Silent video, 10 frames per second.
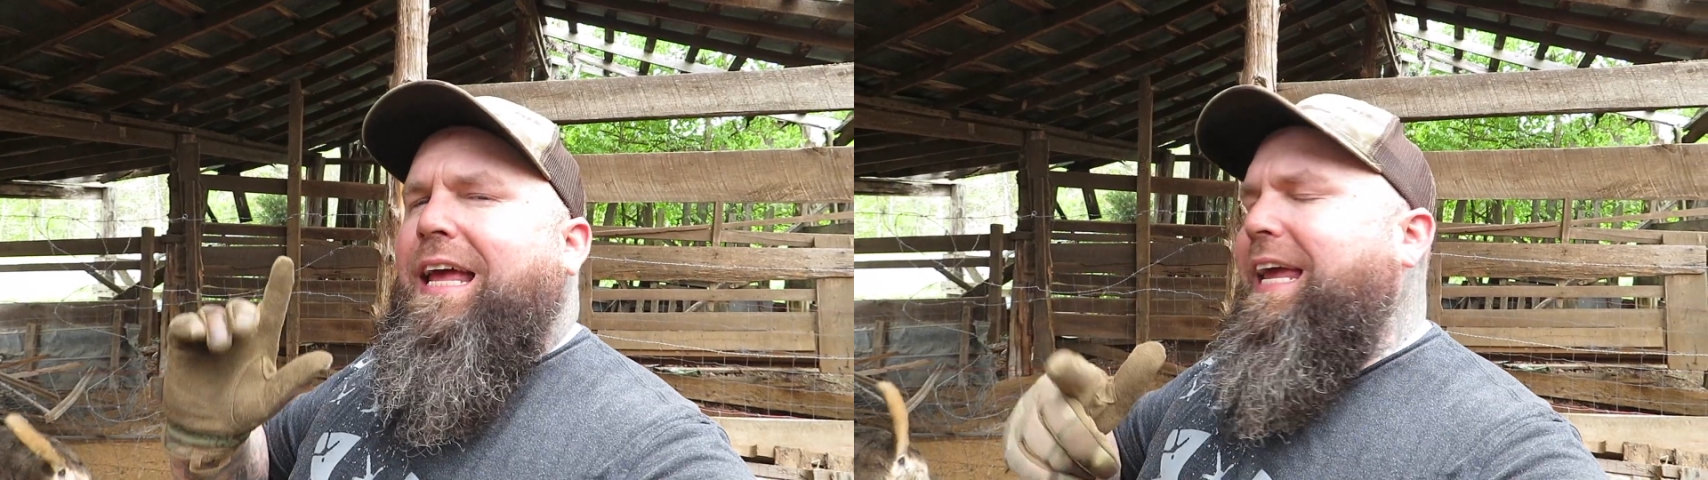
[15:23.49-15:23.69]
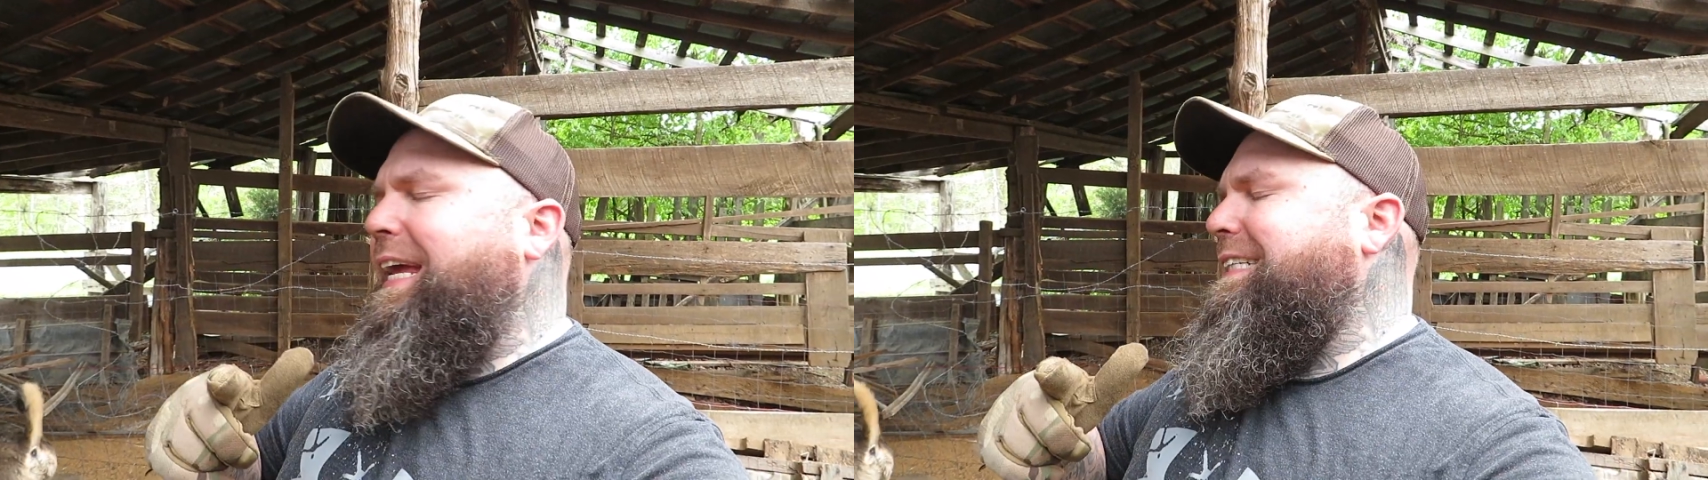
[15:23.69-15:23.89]

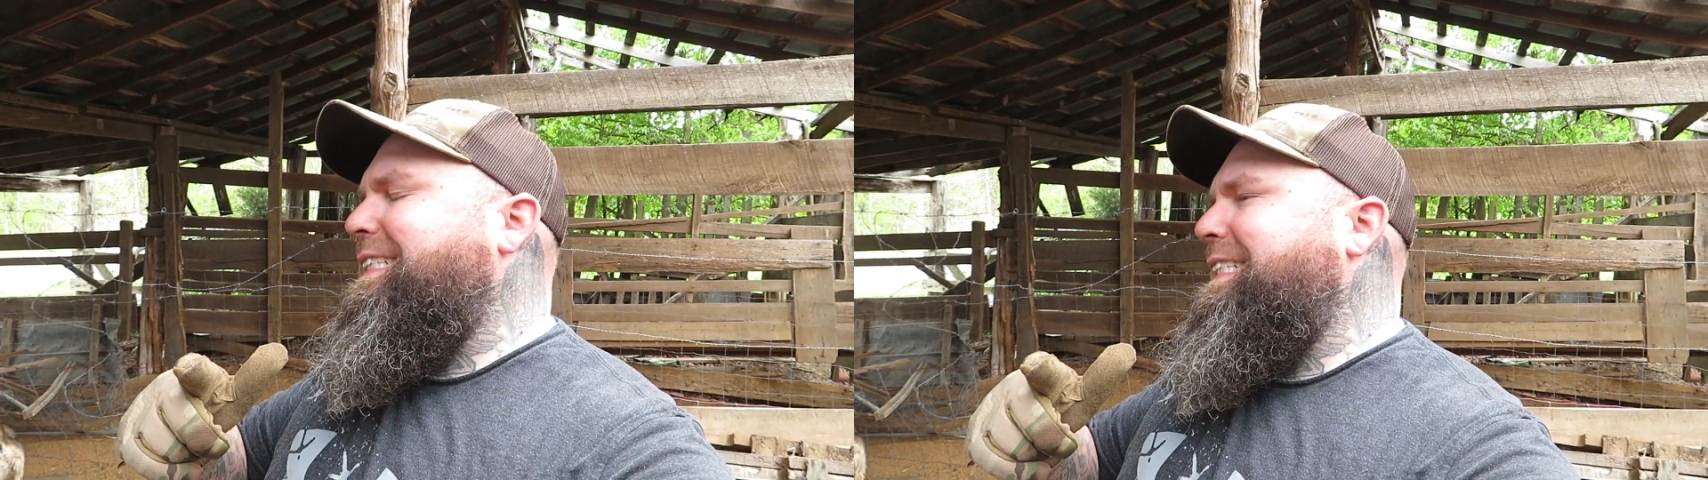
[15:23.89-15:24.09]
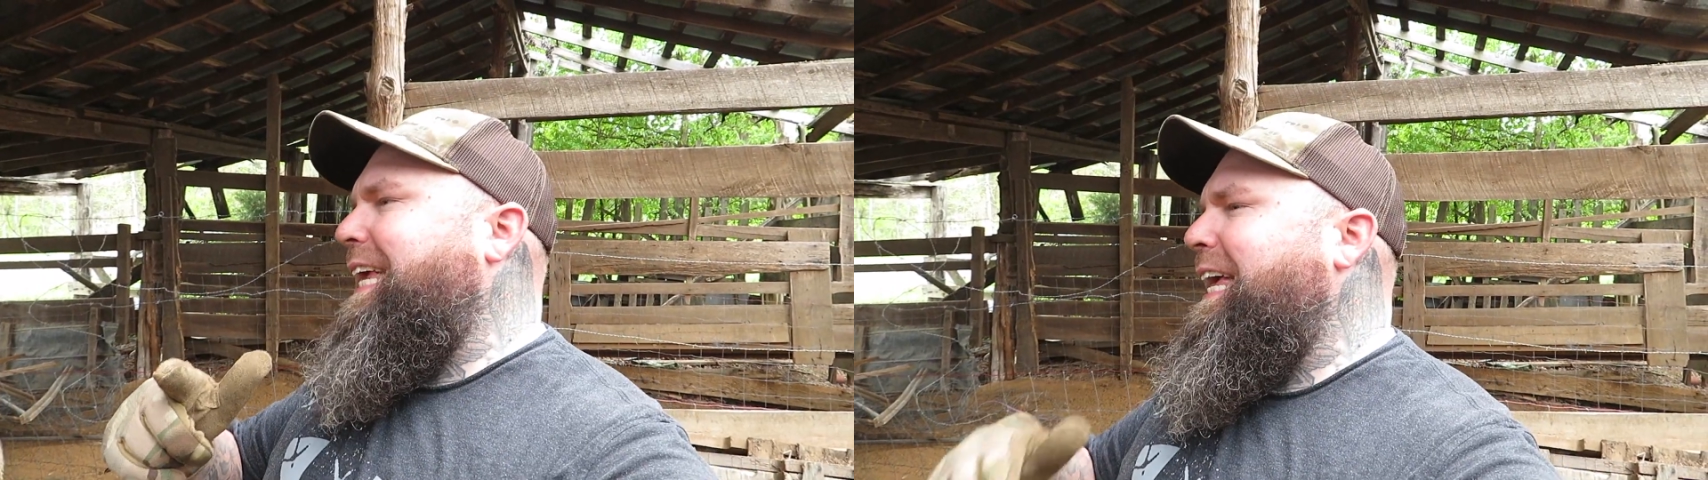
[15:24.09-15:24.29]

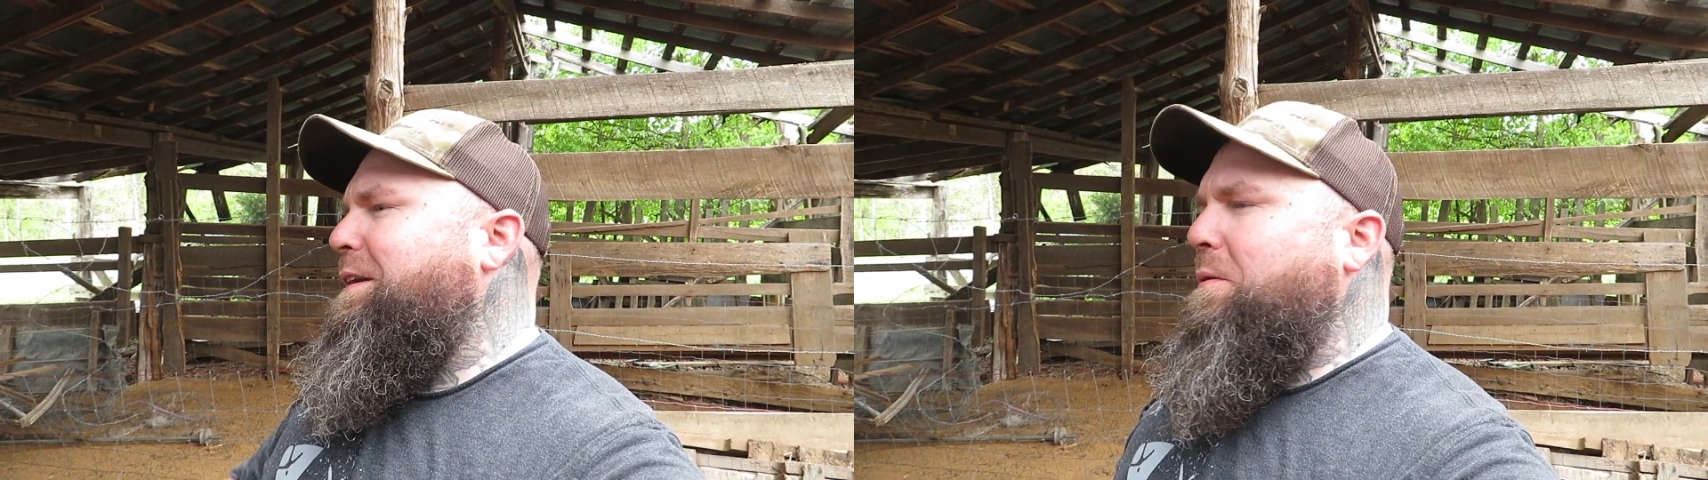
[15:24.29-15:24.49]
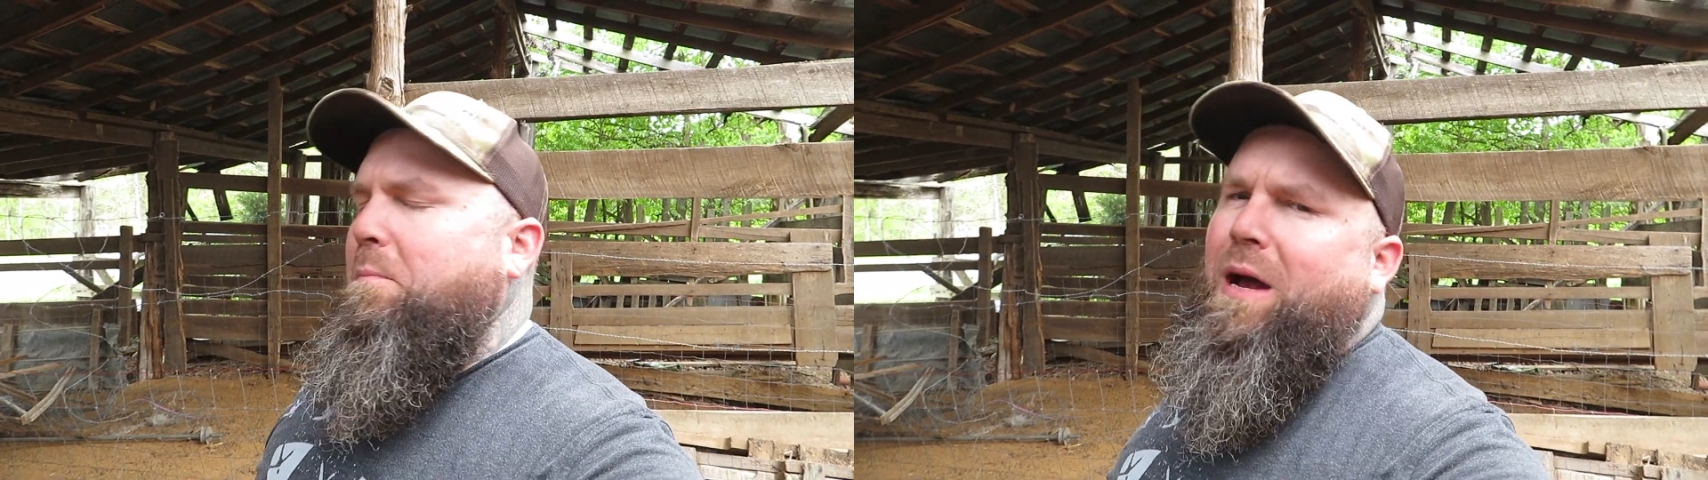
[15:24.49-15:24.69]
it's
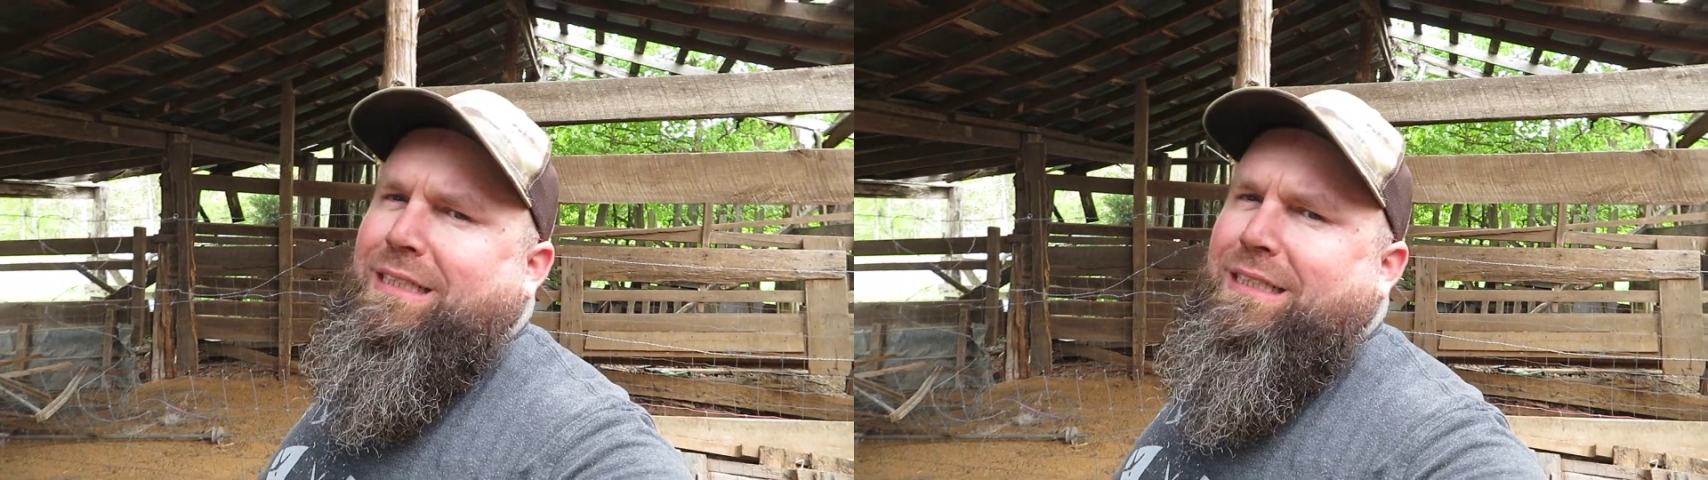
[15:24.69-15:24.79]
my